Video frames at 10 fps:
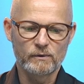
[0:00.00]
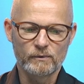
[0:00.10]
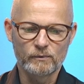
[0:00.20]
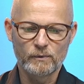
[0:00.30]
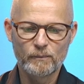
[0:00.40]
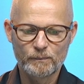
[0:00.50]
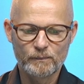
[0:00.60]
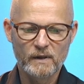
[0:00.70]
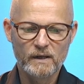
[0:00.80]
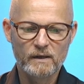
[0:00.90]
own.
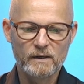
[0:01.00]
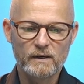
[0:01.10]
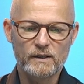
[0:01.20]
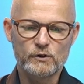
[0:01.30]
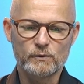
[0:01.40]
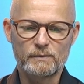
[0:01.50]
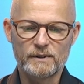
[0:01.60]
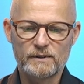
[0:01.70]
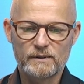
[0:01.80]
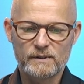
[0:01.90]
It should
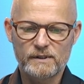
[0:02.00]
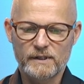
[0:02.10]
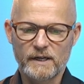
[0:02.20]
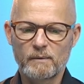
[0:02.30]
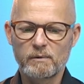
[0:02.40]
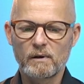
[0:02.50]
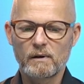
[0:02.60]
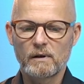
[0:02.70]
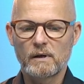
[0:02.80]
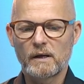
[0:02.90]
be stable
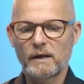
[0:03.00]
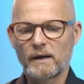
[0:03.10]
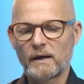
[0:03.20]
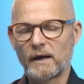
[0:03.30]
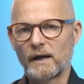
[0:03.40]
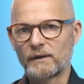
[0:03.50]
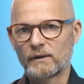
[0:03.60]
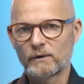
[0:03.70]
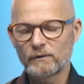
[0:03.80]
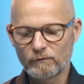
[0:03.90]
and
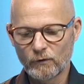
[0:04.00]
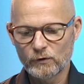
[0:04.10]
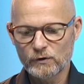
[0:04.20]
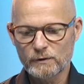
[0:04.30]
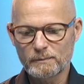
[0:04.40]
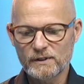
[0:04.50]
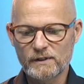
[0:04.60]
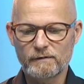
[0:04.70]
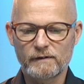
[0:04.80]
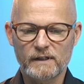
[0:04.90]
non-version
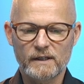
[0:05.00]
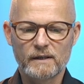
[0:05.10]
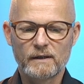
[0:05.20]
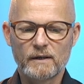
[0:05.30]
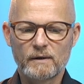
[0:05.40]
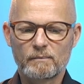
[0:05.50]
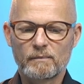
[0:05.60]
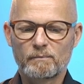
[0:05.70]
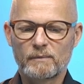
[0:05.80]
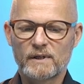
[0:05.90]
specific,
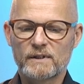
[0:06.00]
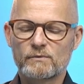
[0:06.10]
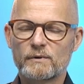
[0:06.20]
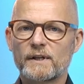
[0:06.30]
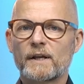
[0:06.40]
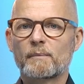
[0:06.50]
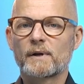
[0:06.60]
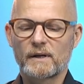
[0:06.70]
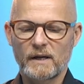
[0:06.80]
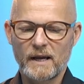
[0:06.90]
because
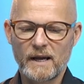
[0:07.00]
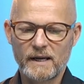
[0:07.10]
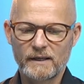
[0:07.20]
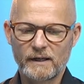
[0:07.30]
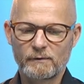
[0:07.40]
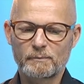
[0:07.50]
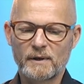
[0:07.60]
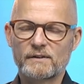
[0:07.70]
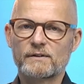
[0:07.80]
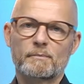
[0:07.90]
renaming a
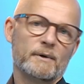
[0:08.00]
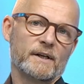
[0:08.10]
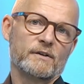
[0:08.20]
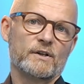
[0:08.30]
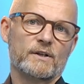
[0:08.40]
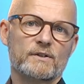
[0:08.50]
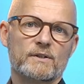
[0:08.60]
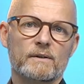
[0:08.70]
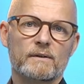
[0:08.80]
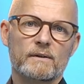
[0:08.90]
namespace is a breaking change.
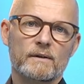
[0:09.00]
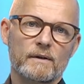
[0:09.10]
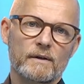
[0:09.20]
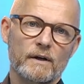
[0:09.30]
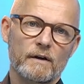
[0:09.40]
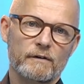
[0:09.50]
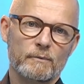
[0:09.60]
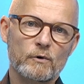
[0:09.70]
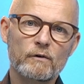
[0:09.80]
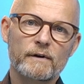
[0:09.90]
If you
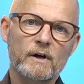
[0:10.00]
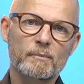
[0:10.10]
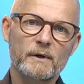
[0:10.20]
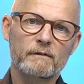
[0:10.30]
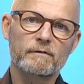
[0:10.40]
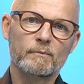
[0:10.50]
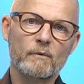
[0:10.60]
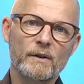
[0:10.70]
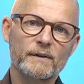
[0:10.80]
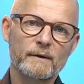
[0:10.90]
move an object from
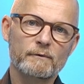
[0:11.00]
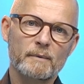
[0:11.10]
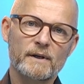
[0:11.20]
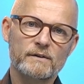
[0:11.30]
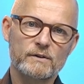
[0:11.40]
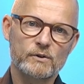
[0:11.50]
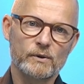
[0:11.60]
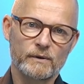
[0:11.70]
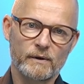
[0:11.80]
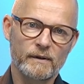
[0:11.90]
one namespace to
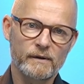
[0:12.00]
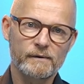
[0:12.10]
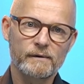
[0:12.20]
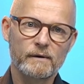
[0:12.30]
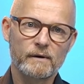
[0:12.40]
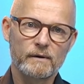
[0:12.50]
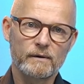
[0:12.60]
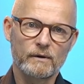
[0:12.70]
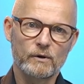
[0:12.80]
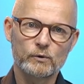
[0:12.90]
another,
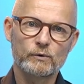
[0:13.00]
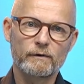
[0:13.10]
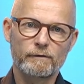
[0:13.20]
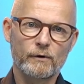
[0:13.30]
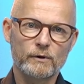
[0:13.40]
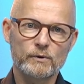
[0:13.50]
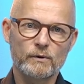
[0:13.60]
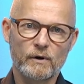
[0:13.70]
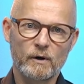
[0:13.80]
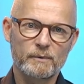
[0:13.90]
those who refer to
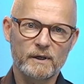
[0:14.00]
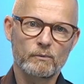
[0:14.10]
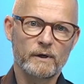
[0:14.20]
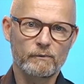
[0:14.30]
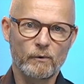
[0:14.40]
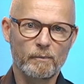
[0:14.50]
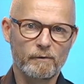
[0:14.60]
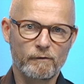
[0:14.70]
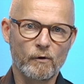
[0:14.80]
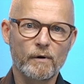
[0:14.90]
the object where it were
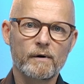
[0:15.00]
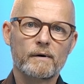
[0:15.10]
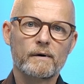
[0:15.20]
before